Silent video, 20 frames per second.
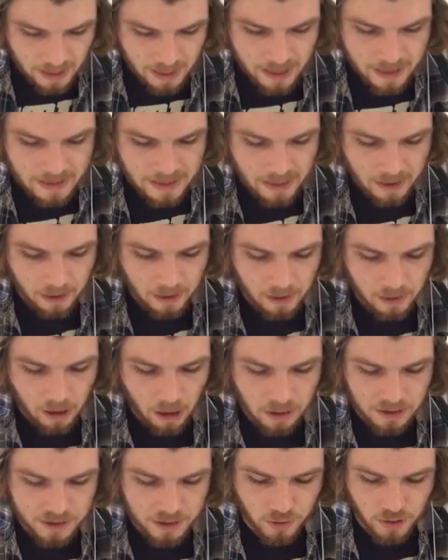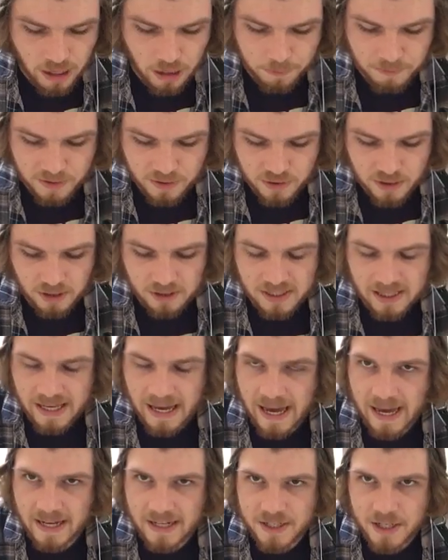And that will also help you start to
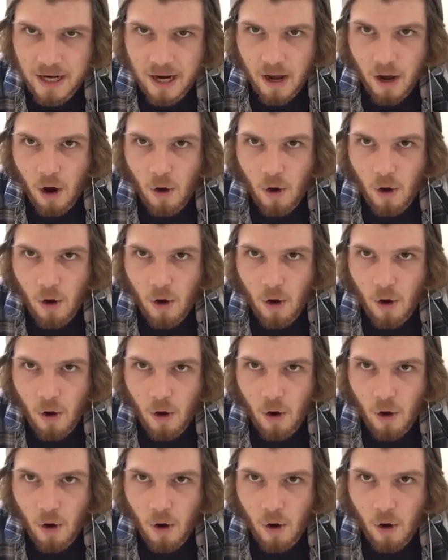gauge